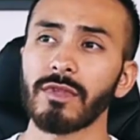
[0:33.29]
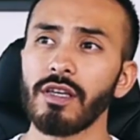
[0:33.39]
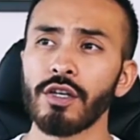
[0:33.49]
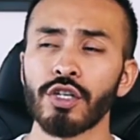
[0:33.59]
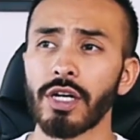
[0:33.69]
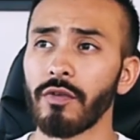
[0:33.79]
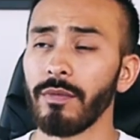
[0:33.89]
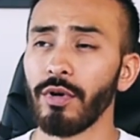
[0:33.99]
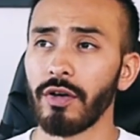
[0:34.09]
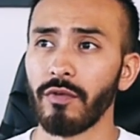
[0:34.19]
Should I read
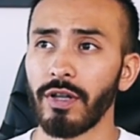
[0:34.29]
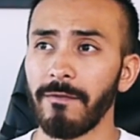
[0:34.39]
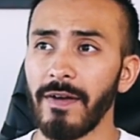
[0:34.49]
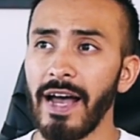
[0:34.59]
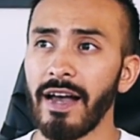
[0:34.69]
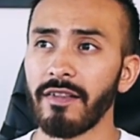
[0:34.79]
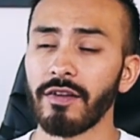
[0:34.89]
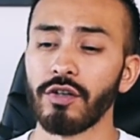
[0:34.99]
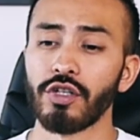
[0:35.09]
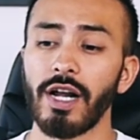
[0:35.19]
books really fast?
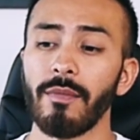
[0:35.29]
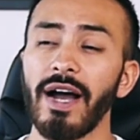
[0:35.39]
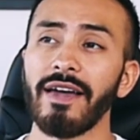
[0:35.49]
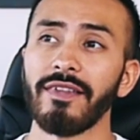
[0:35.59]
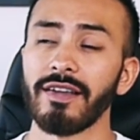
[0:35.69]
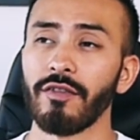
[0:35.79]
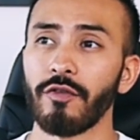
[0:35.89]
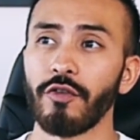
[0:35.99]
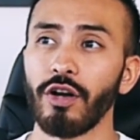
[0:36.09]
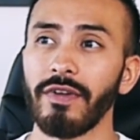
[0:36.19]
Should I buy this other
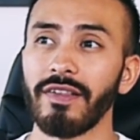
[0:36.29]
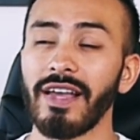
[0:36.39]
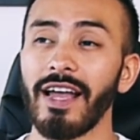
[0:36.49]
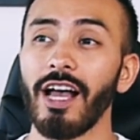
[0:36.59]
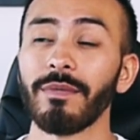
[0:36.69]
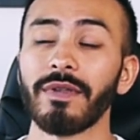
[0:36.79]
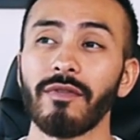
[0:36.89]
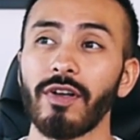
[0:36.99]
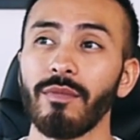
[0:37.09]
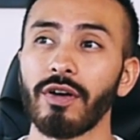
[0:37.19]
service that helps me
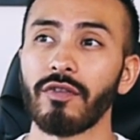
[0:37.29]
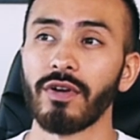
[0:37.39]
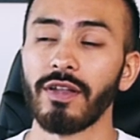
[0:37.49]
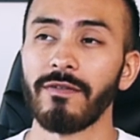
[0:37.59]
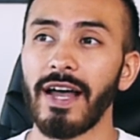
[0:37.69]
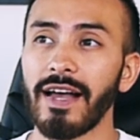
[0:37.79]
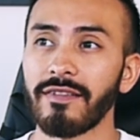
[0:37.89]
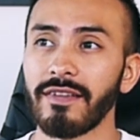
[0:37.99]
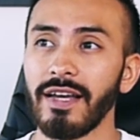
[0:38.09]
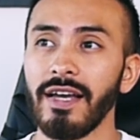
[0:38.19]
read books really
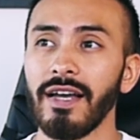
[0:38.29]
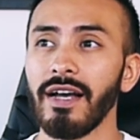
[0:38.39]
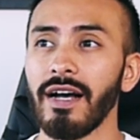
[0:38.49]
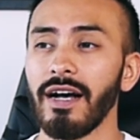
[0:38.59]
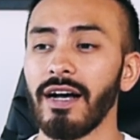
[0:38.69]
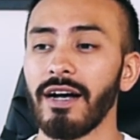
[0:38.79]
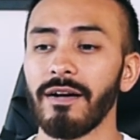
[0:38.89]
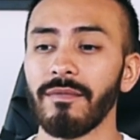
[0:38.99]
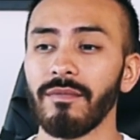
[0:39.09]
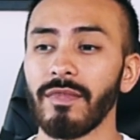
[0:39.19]
fast?
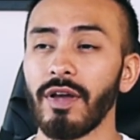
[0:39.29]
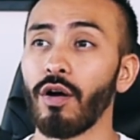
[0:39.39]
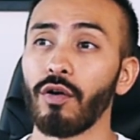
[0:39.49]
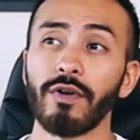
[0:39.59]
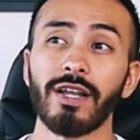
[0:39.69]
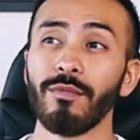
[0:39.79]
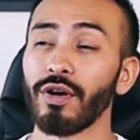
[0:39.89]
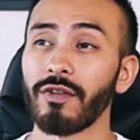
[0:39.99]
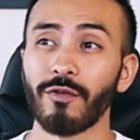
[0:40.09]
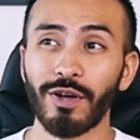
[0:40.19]
Are reading
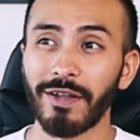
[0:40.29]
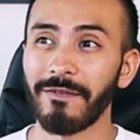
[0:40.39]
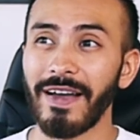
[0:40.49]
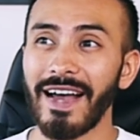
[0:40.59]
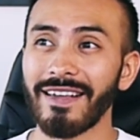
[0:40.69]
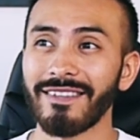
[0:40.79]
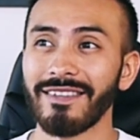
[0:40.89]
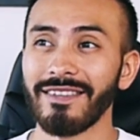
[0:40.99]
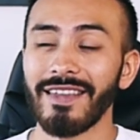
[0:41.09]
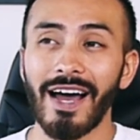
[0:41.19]
books really
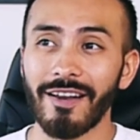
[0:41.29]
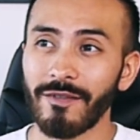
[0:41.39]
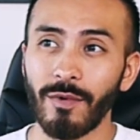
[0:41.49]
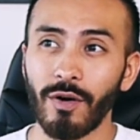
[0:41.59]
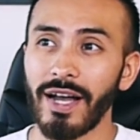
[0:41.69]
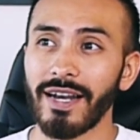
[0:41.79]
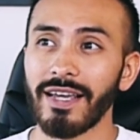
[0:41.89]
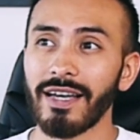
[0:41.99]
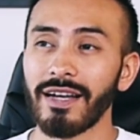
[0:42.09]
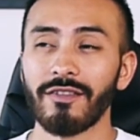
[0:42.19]
fast not a smart idea because